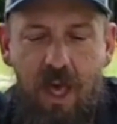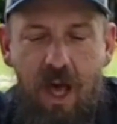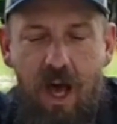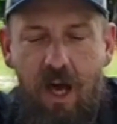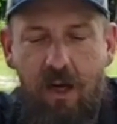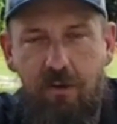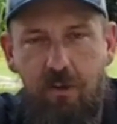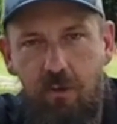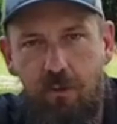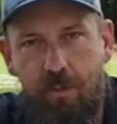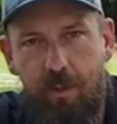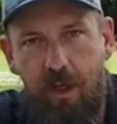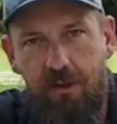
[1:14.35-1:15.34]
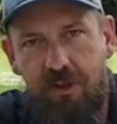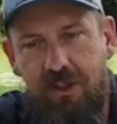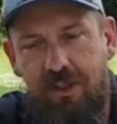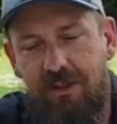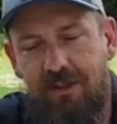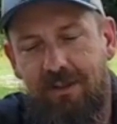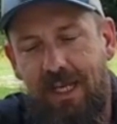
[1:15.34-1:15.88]
uh,
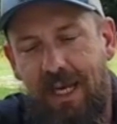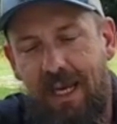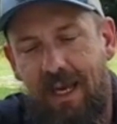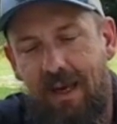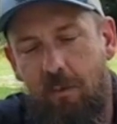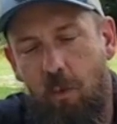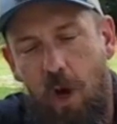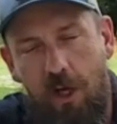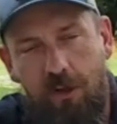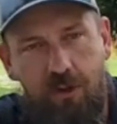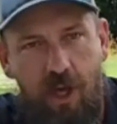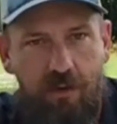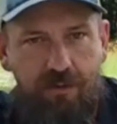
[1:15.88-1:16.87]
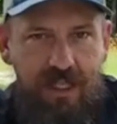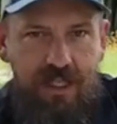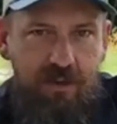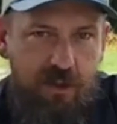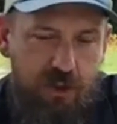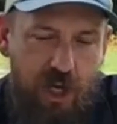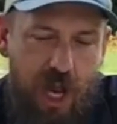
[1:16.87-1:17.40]
toothbrushes, and washcloths in
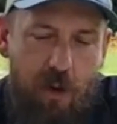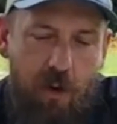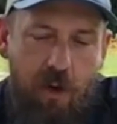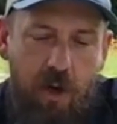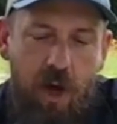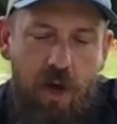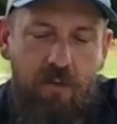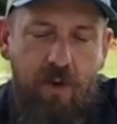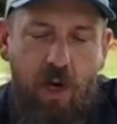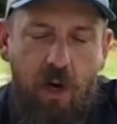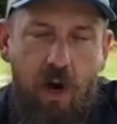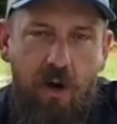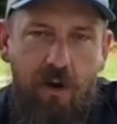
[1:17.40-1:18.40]
the shower of our